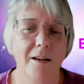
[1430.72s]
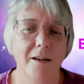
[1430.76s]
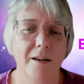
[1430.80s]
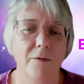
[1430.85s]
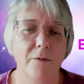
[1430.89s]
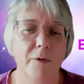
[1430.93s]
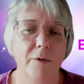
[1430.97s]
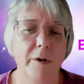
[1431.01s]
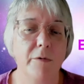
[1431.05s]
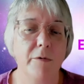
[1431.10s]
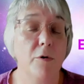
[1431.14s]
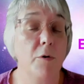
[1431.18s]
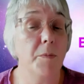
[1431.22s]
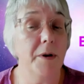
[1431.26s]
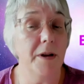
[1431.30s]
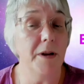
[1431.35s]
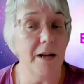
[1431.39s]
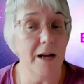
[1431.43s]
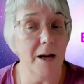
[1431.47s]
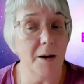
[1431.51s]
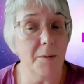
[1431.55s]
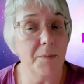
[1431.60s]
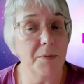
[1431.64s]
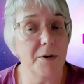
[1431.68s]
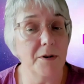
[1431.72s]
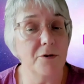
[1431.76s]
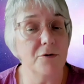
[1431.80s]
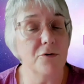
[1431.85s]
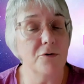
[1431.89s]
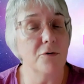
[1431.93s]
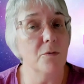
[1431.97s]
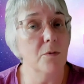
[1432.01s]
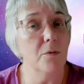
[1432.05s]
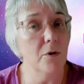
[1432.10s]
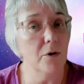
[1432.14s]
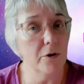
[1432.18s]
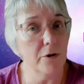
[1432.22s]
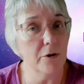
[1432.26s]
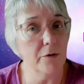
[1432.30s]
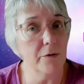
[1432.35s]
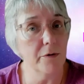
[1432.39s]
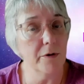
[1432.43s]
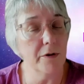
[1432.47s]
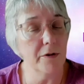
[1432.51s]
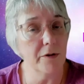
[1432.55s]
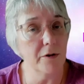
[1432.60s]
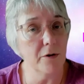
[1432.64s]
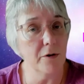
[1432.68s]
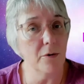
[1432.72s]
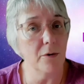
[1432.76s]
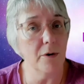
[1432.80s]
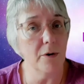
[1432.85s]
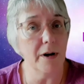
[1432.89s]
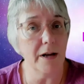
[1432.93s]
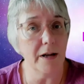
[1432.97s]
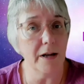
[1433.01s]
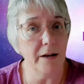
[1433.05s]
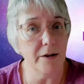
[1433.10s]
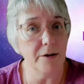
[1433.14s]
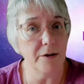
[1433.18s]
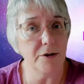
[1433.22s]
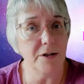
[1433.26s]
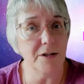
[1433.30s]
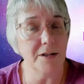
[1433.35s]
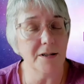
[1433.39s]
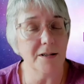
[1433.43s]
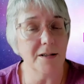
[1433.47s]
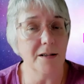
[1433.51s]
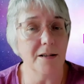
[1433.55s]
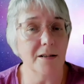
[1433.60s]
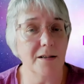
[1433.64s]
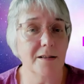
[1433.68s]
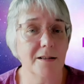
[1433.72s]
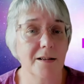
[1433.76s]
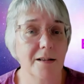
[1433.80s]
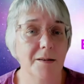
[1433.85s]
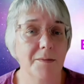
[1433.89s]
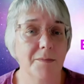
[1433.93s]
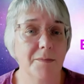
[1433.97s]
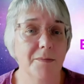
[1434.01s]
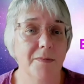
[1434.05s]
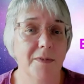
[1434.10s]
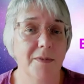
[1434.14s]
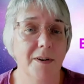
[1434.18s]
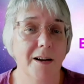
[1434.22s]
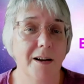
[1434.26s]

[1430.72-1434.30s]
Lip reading: We will be happy to work with your energy system